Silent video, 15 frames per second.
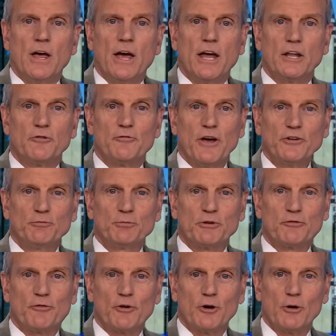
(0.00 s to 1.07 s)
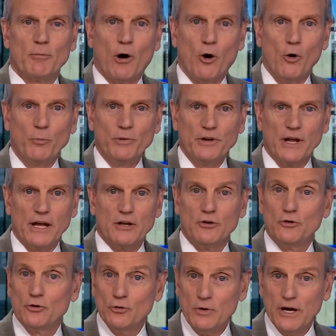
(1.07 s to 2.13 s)
An investment firm opened
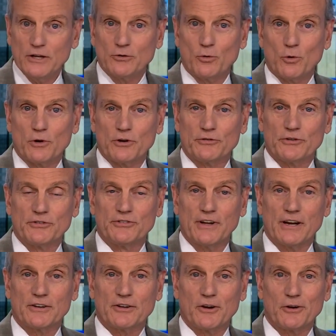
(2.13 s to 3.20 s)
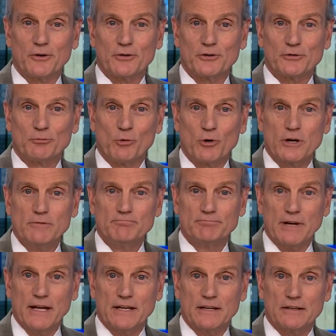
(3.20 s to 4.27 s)
a new headquarters in San Antonio this
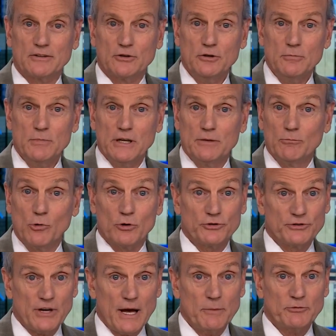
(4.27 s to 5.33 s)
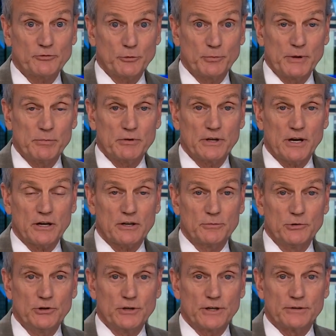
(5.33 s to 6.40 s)
morning, and it could mean more jobs for people in our
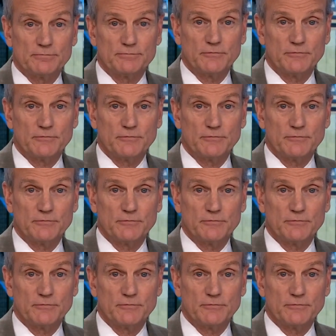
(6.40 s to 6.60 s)
community.